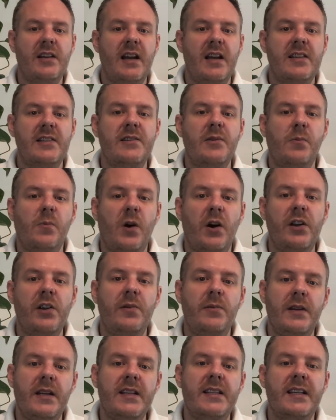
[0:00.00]
as to why you
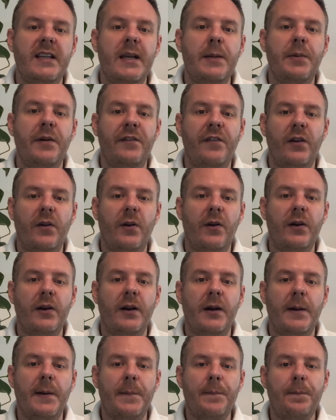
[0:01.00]
need to keep it for
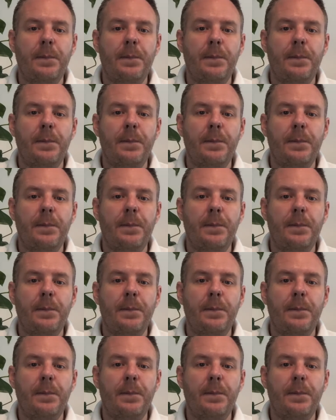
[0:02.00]
longer.